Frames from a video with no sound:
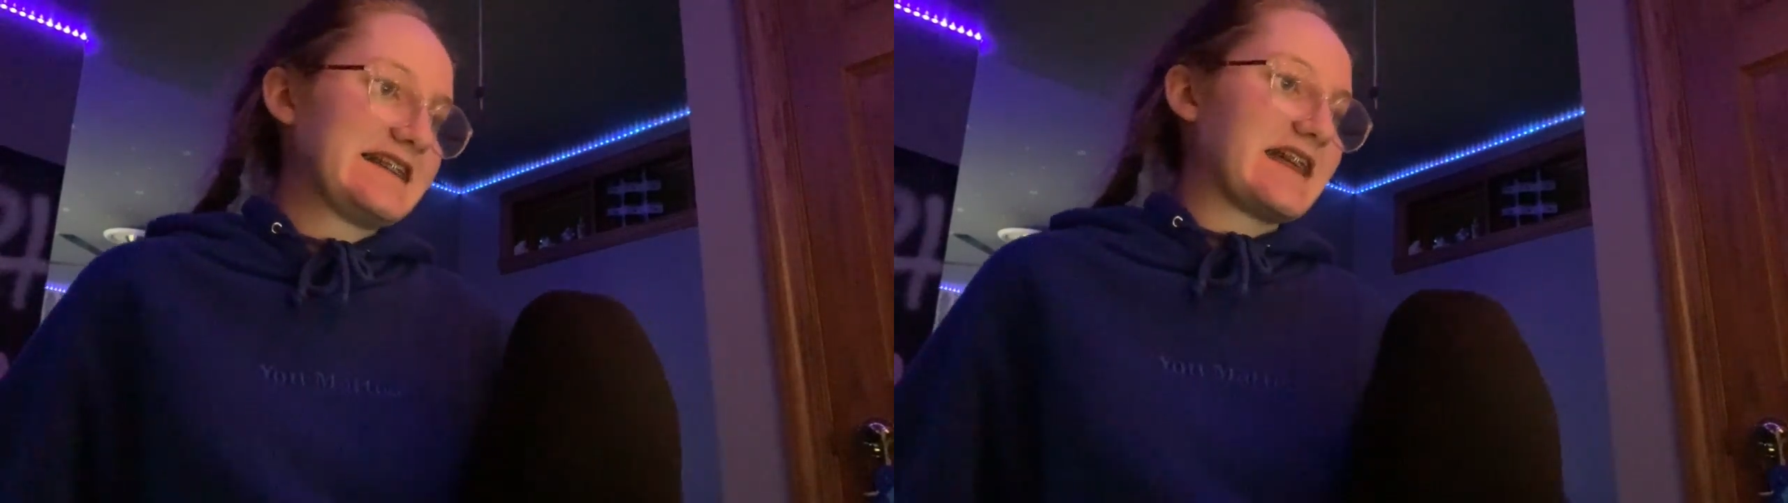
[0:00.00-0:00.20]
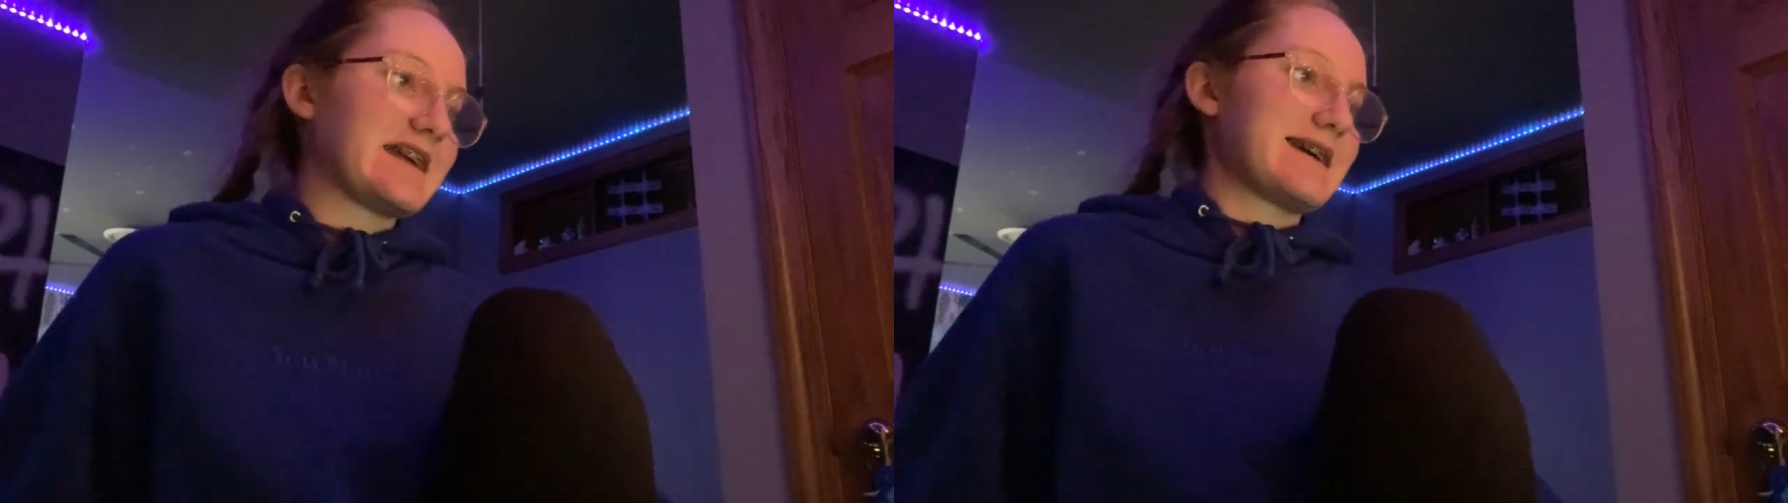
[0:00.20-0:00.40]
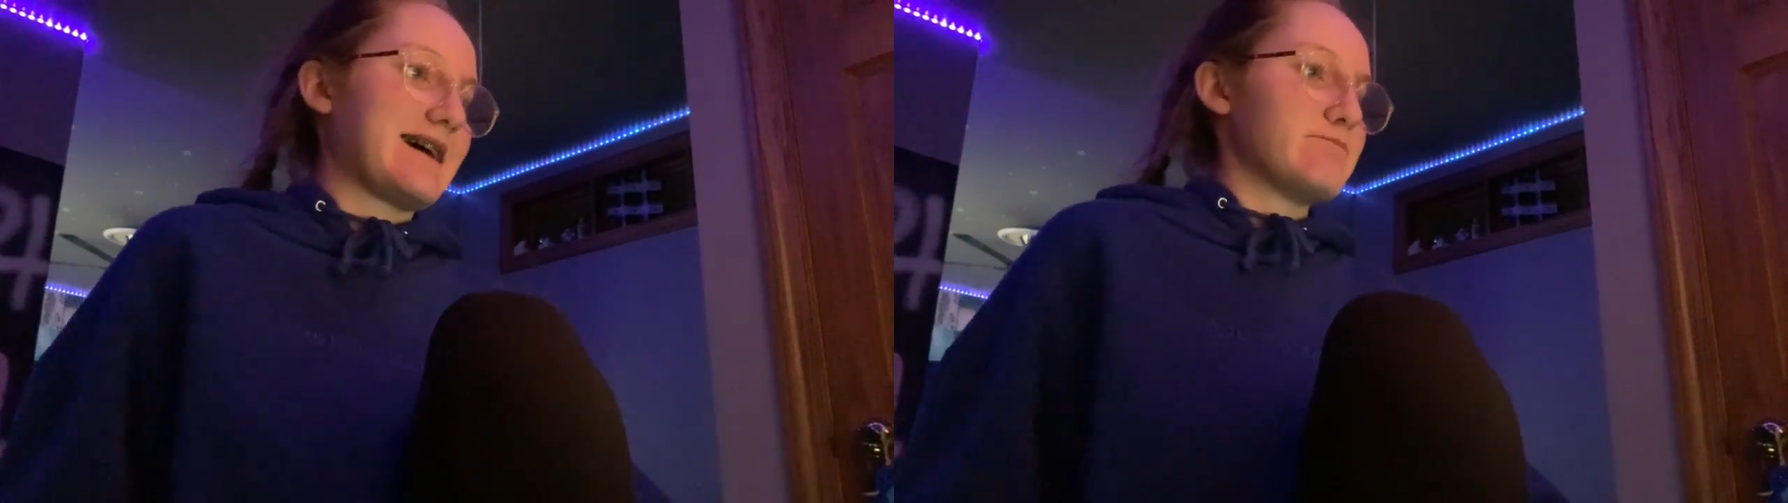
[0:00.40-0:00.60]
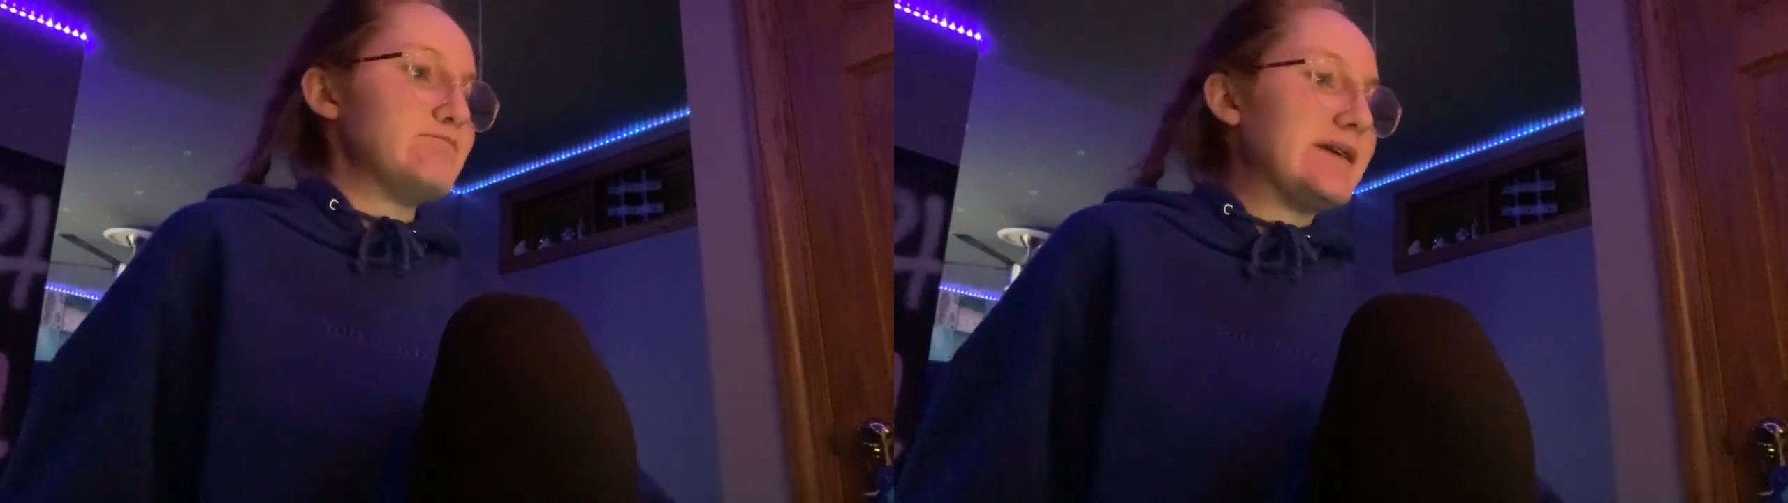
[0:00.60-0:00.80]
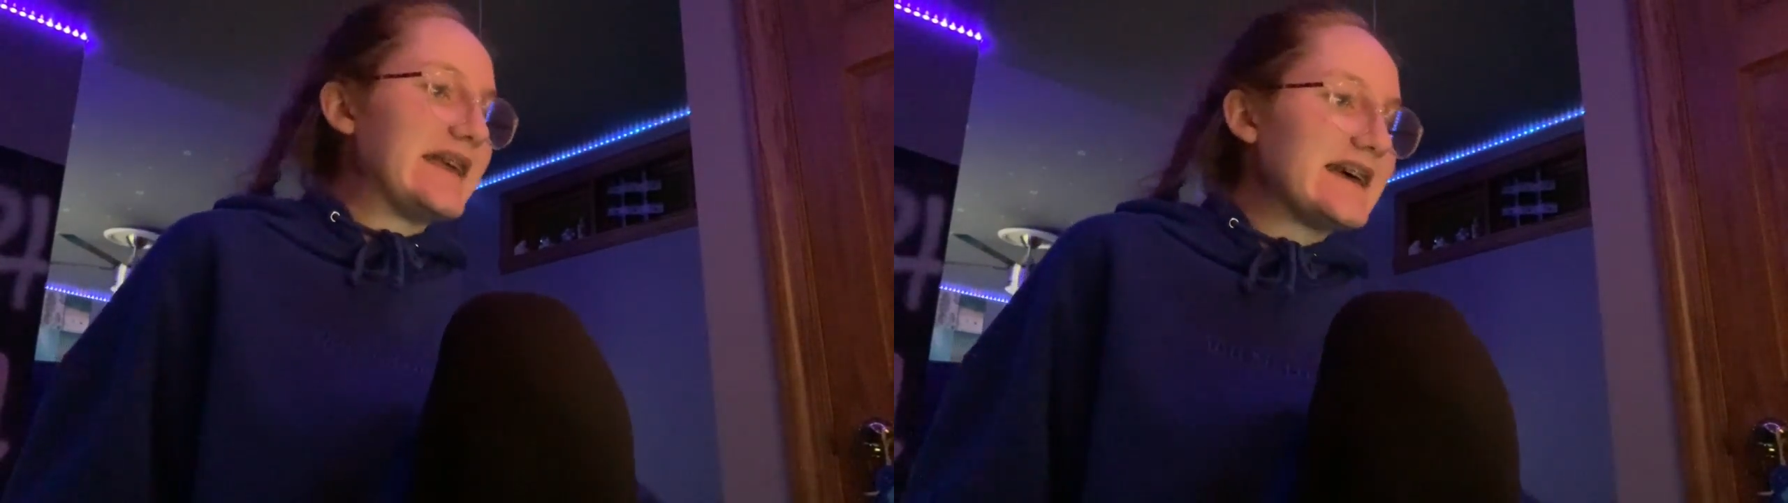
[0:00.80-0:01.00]
like a
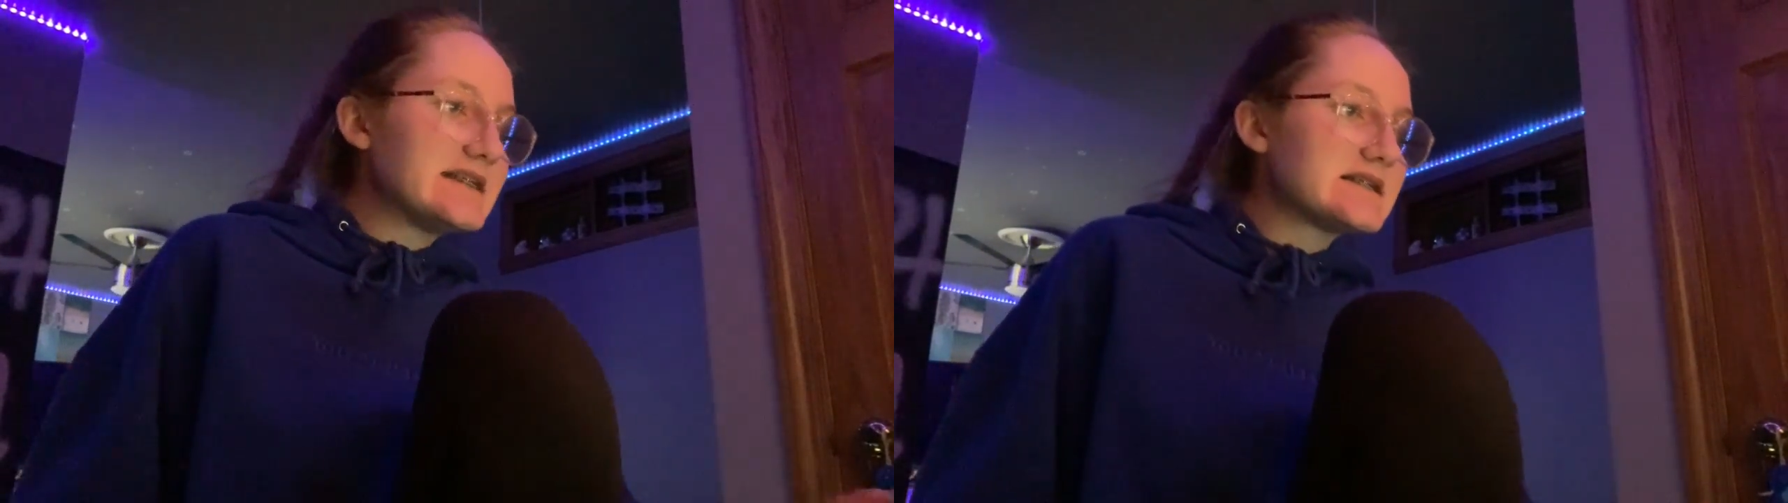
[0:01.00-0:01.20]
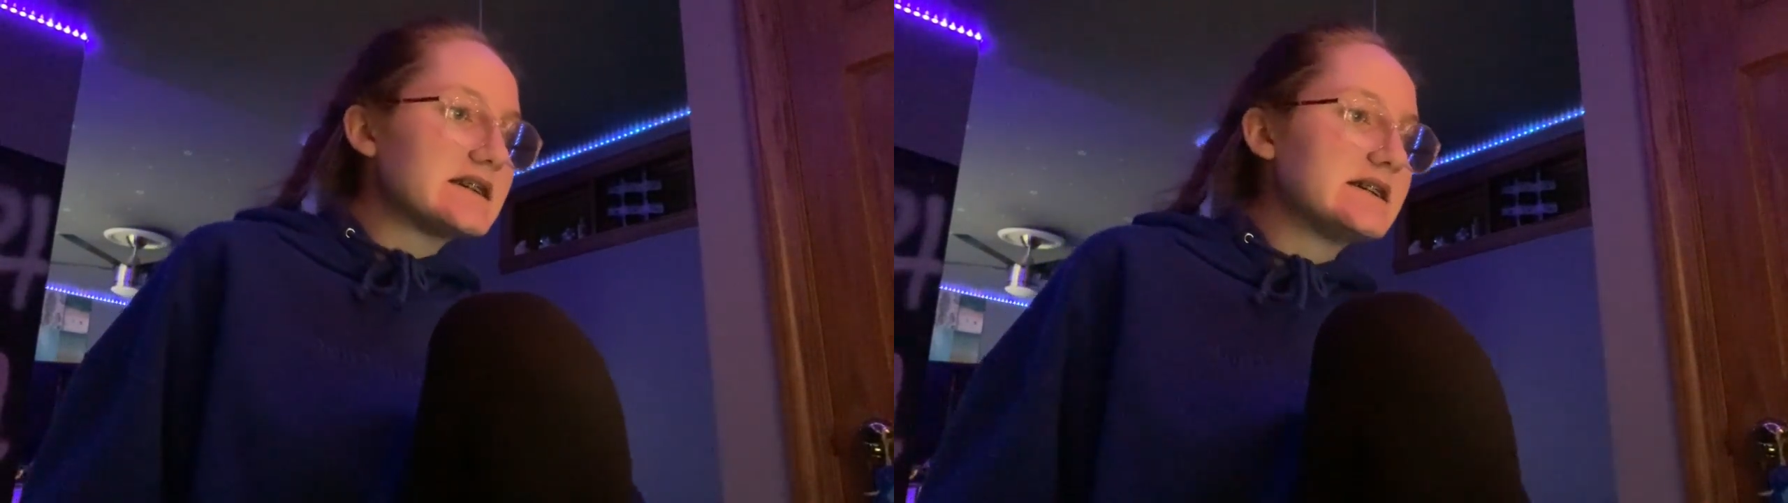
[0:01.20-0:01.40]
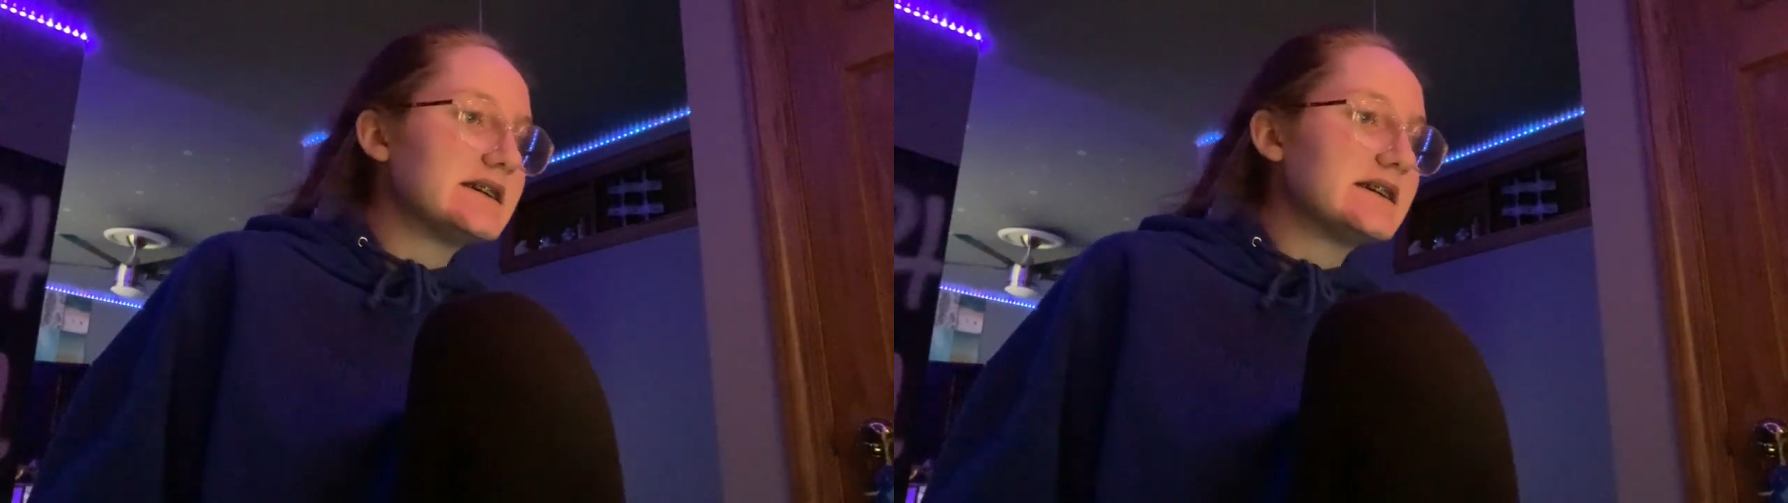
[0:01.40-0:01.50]
minute.